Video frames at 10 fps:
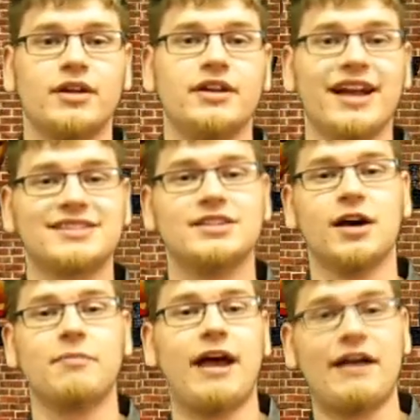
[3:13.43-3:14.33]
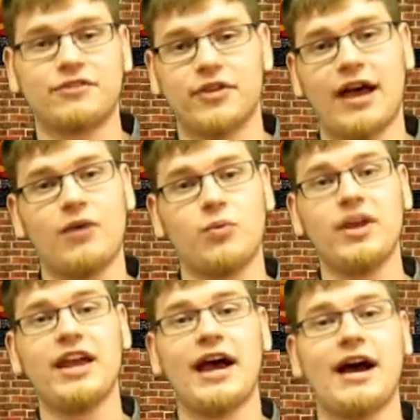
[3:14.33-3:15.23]
Next up, after that,
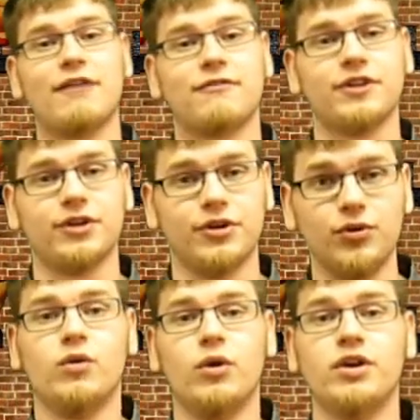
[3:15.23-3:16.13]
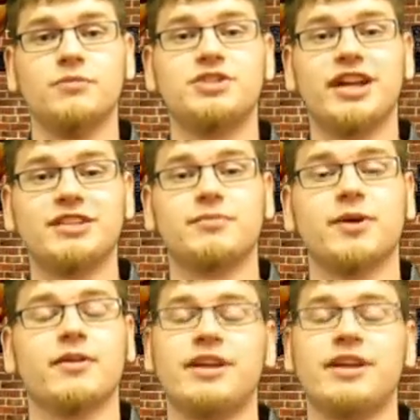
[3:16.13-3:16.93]
we have for you, William Jakespeare.